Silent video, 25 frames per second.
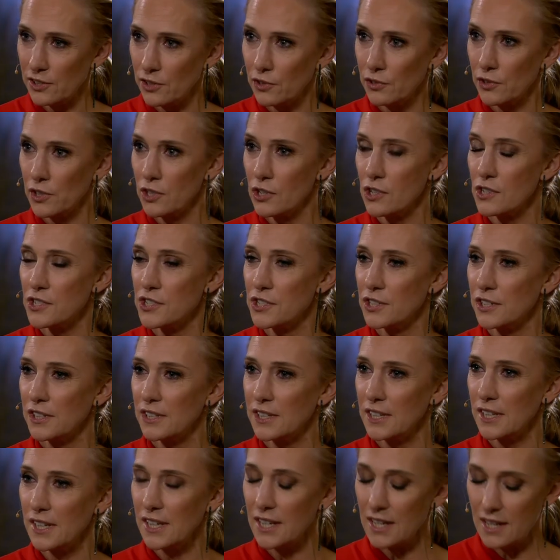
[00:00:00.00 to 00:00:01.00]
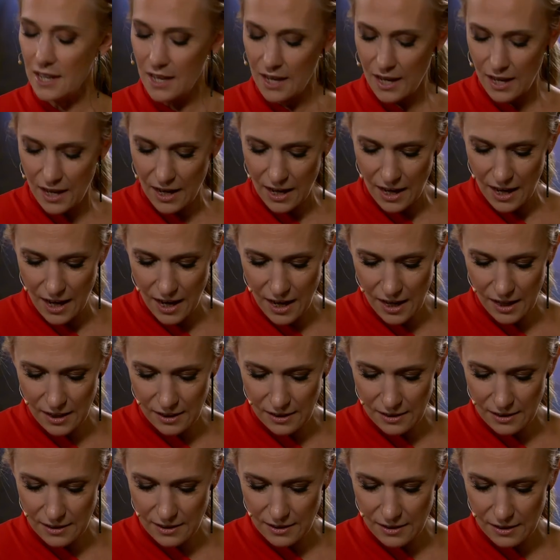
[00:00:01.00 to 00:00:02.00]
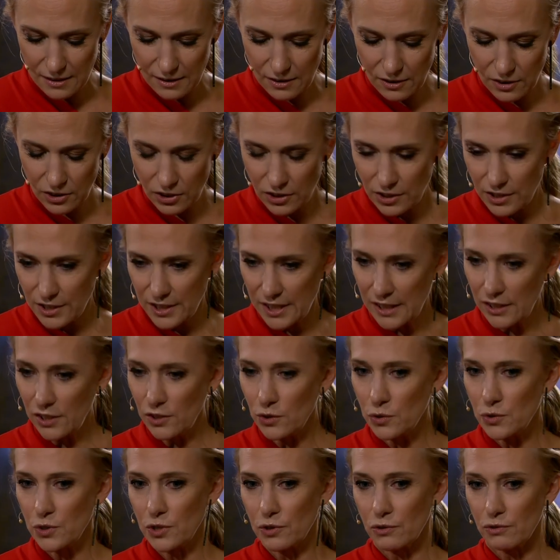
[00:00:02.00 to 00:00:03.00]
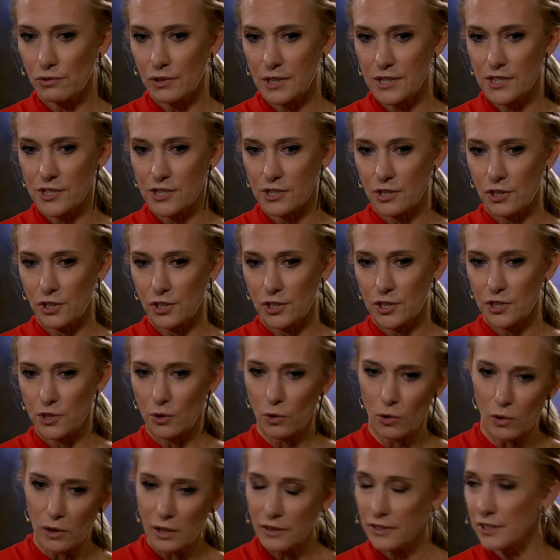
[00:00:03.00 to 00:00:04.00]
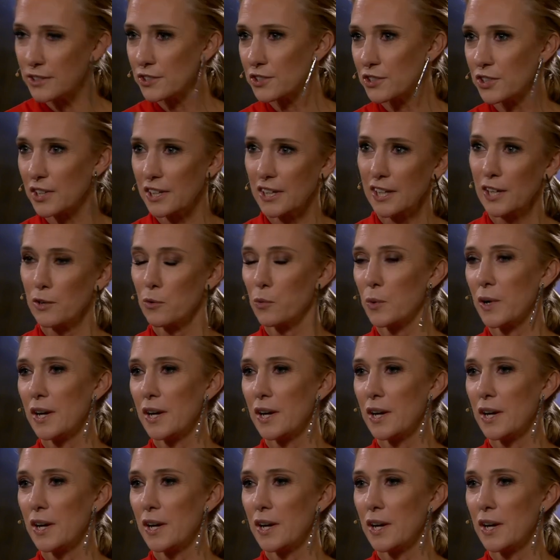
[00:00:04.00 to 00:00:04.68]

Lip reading: curiosity and continued your research all the tricky